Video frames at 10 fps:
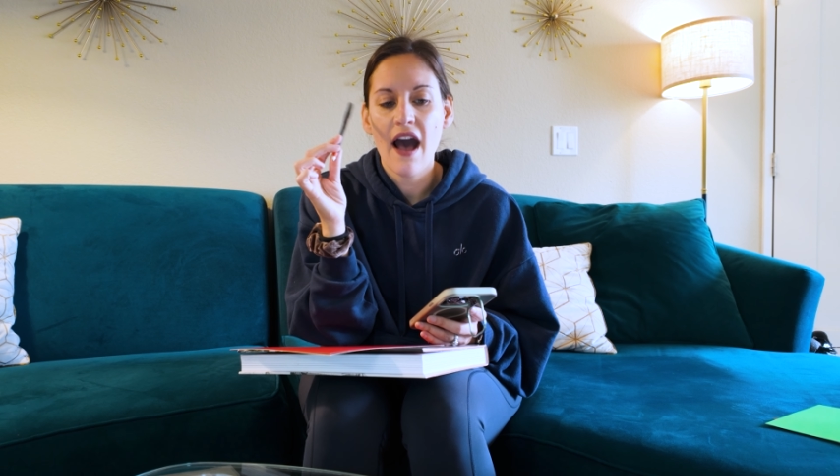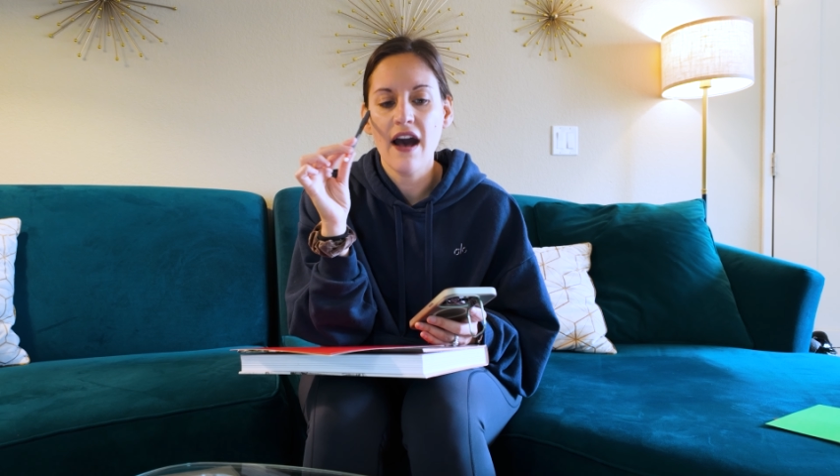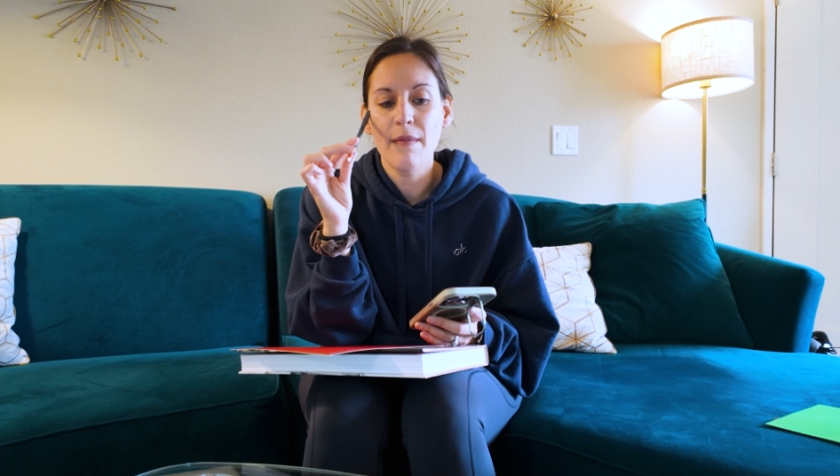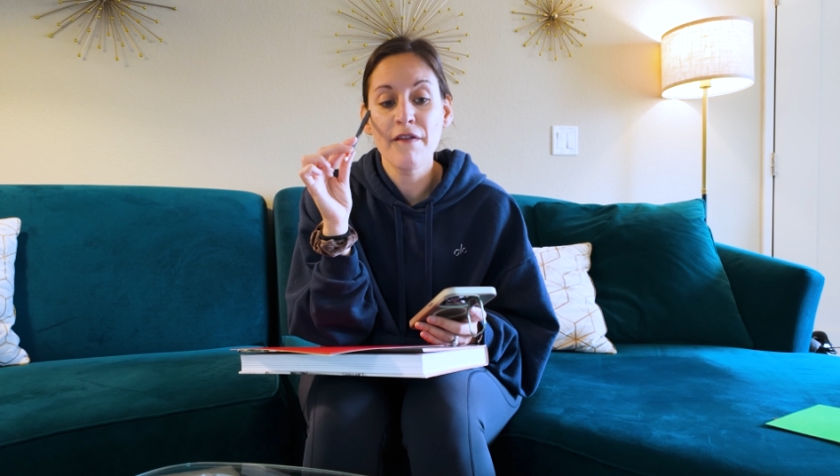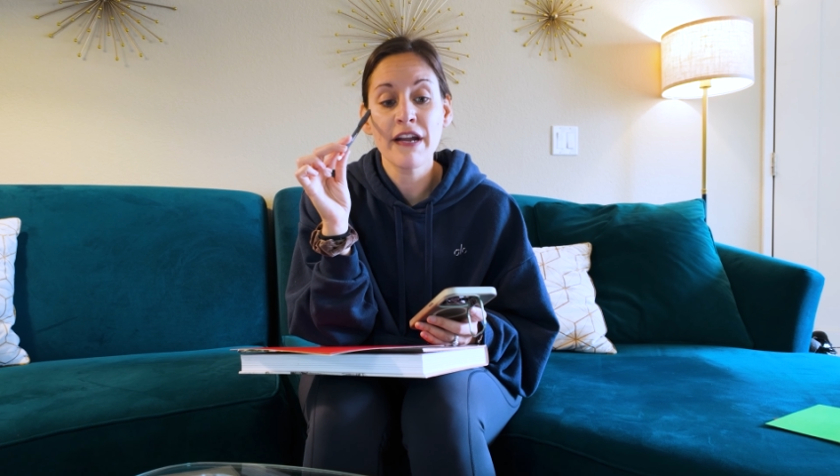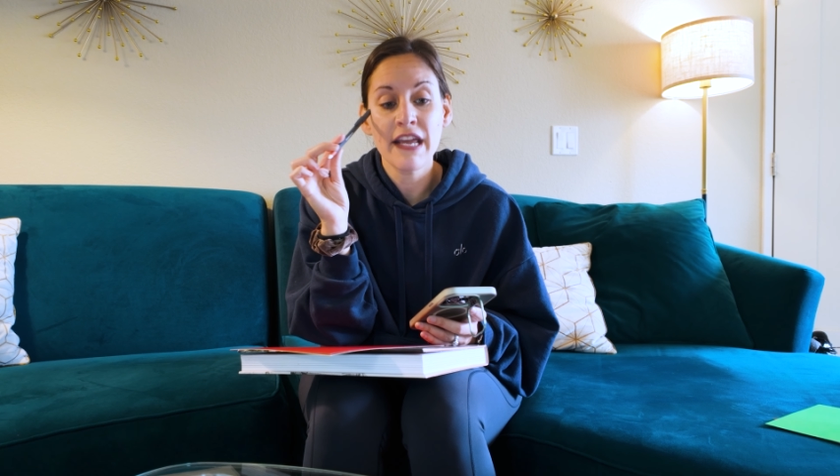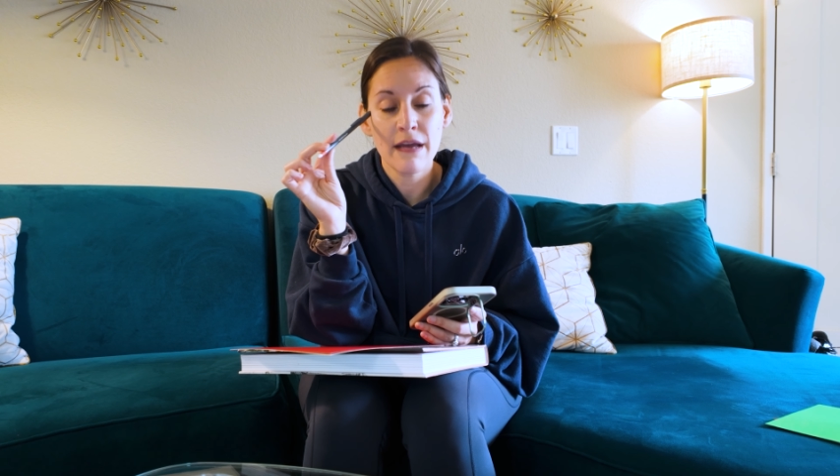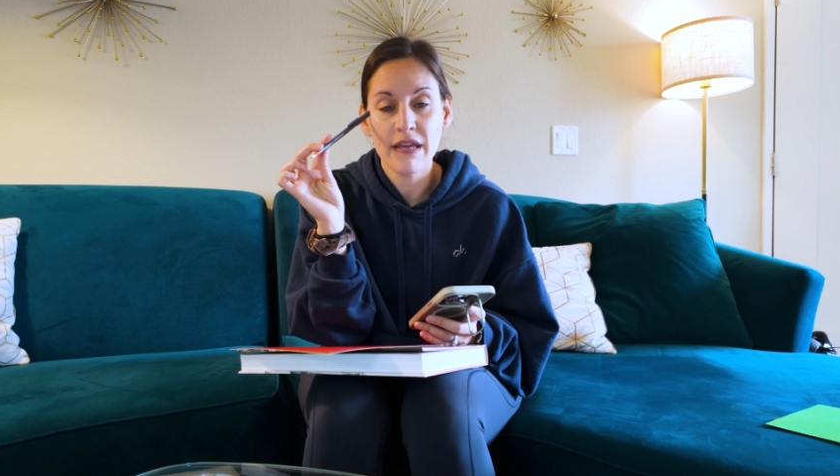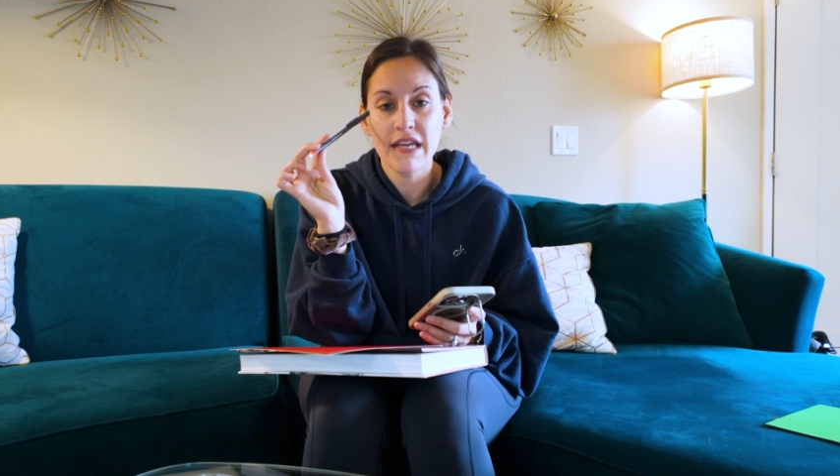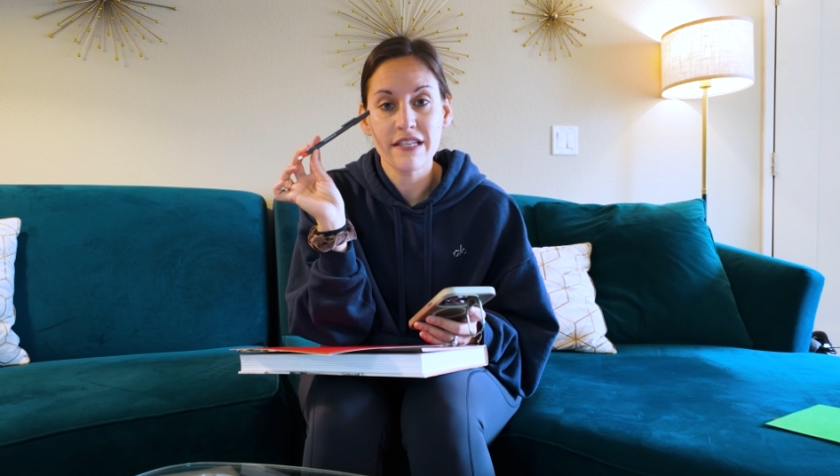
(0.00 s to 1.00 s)
My friend
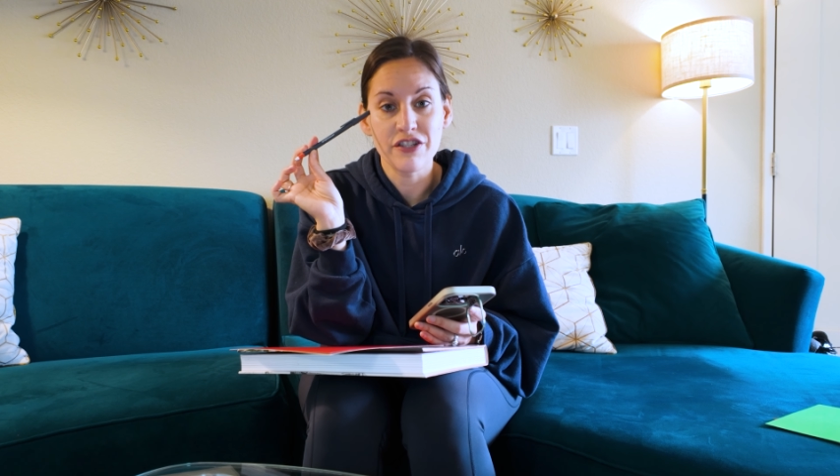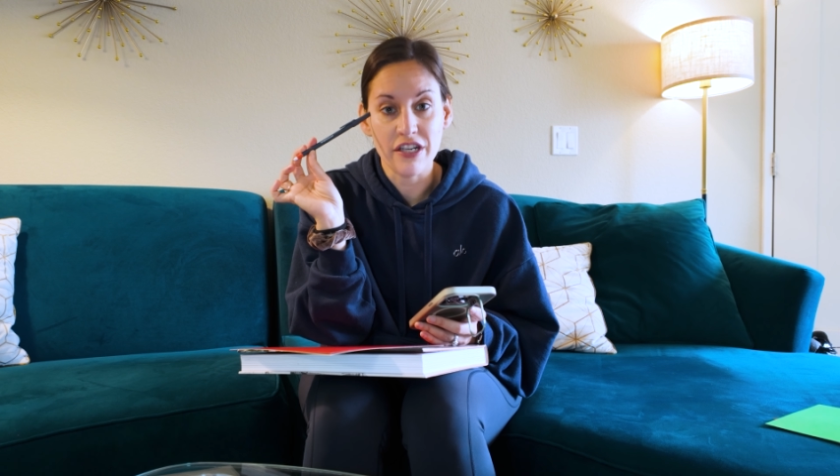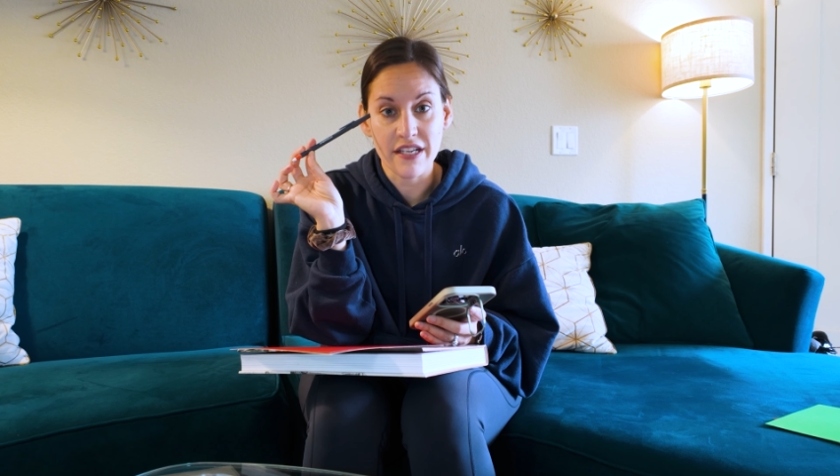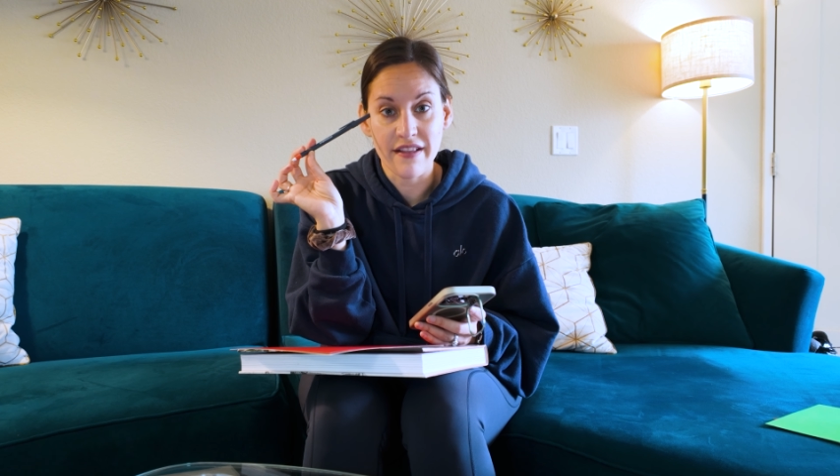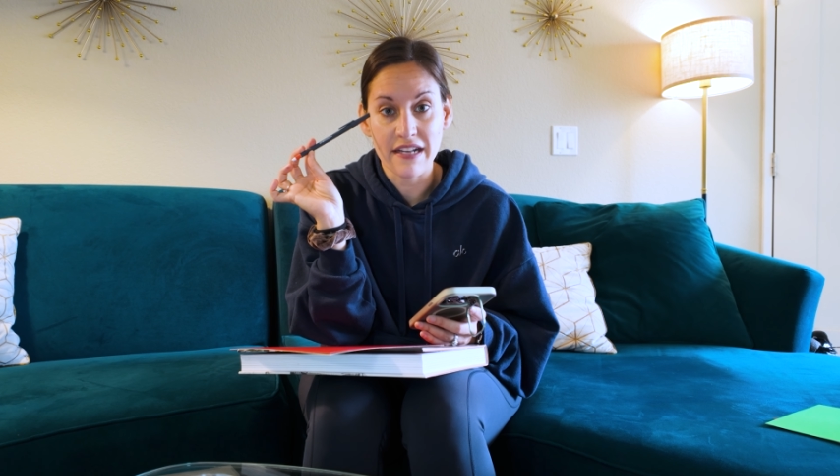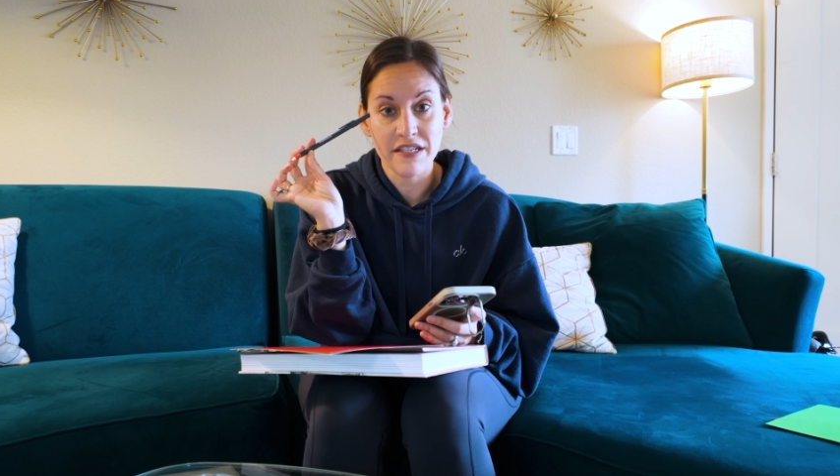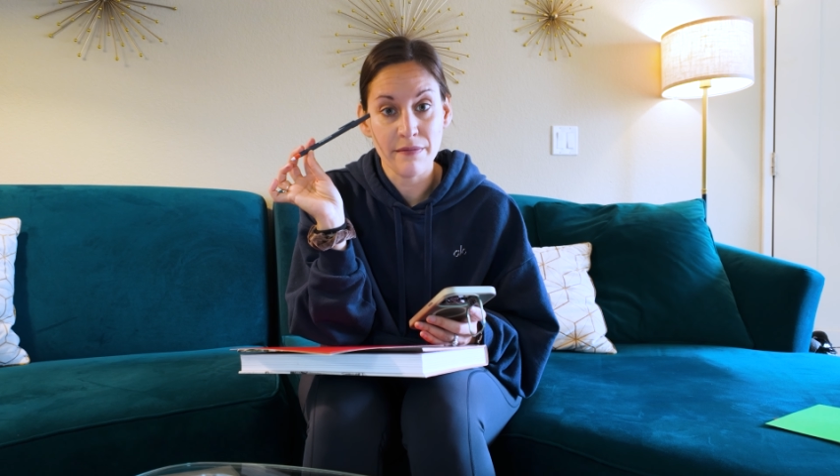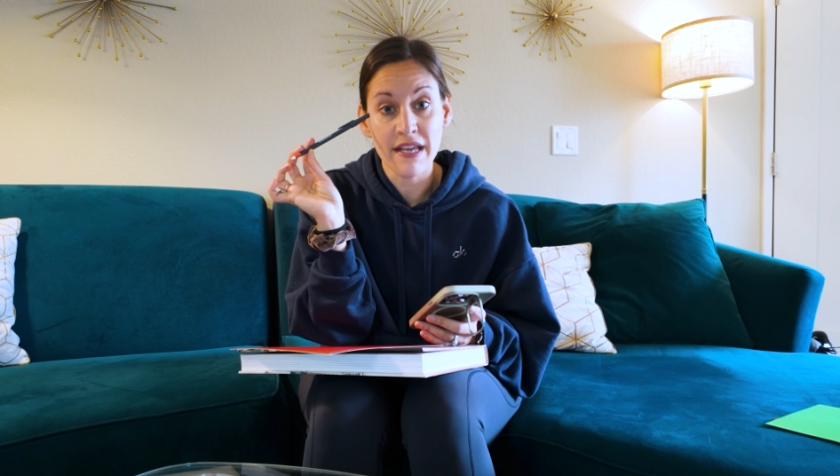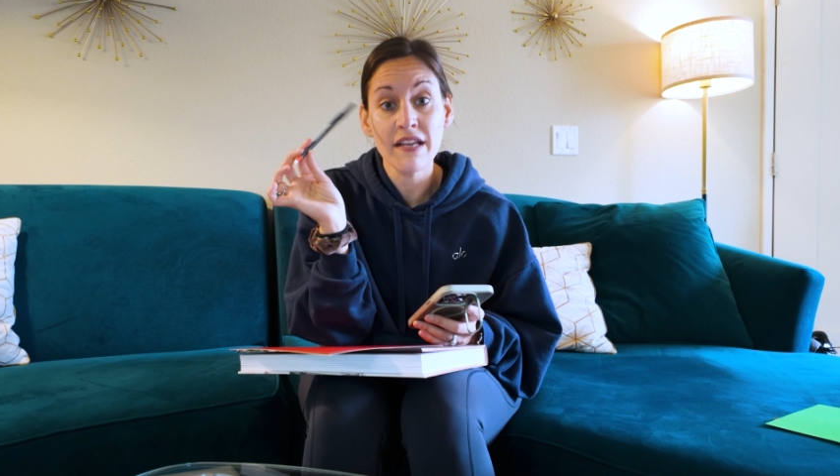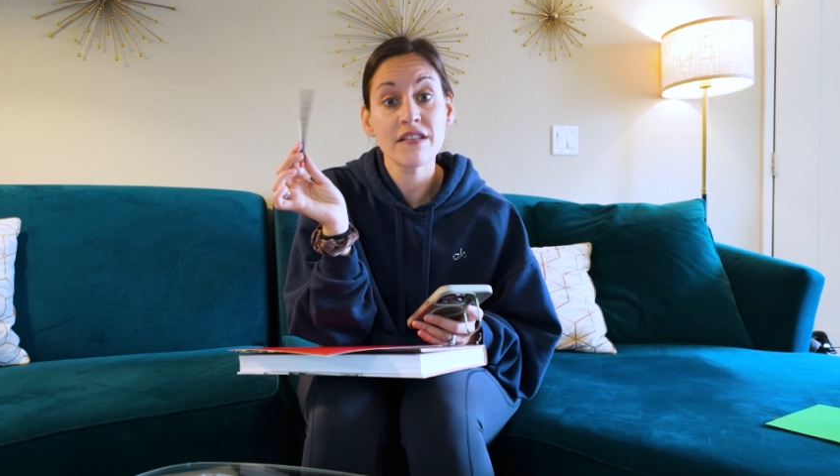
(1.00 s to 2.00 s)
Kimmy suggested that to me,